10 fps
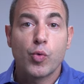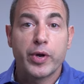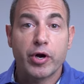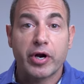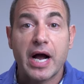we
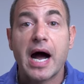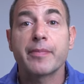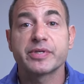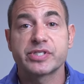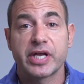are
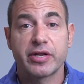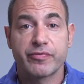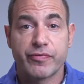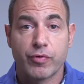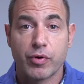compensating
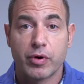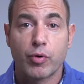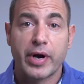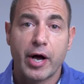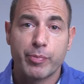for or
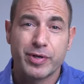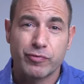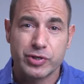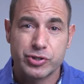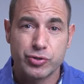helping
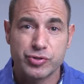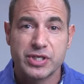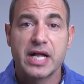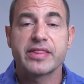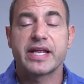reduce
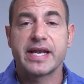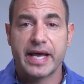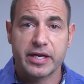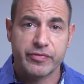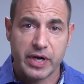the
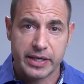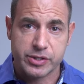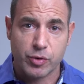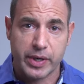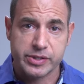negative
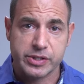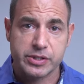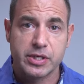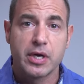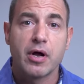
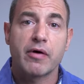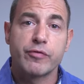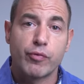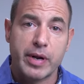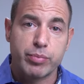consequences of
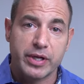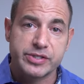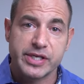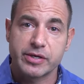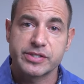the red blood
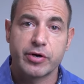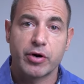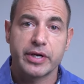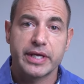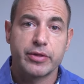cells that
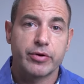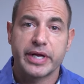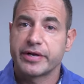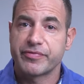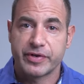are either
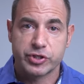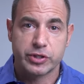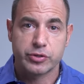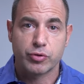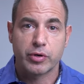
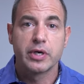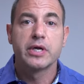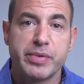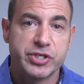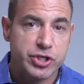inefficient or
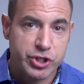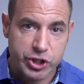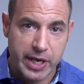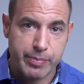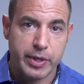
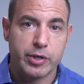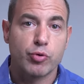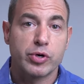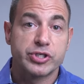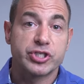misshapen
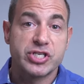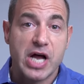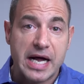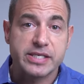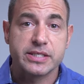or just
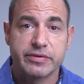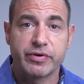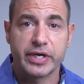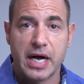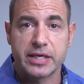not
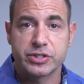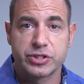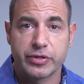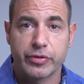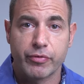delivering
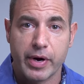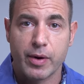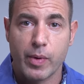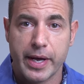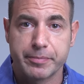oxygen the right
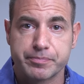way.